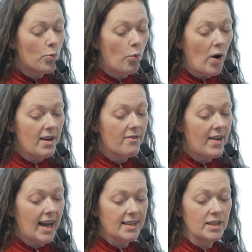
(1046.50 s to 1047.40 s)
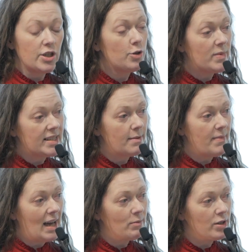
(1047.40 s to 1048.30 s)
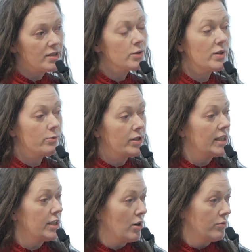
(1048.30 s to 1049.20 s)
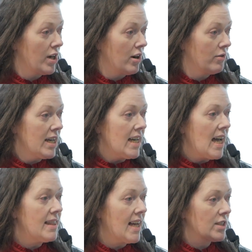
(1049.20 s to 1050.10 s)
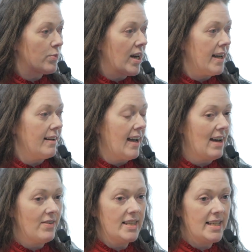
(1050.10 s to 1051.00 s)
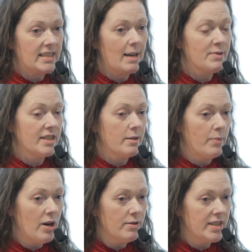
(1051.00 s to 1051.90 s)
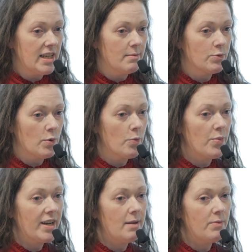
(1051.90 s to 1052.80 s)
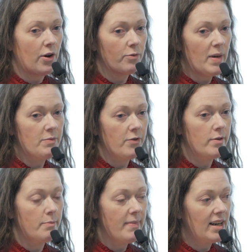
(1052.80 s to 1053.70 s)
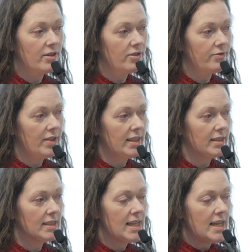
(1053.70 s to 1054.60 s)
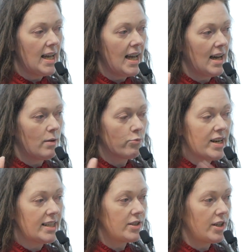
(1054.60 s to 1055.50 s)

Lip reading: What effects in humans and mammals, we really don't know. And that's why having these types of symposiums where we're bringing both people from the medical field, medical